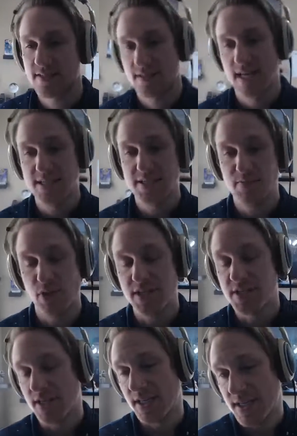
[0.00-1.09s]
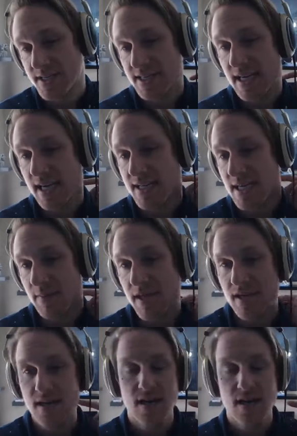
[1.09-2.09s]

that's pretty genius. Yeah, because I mean,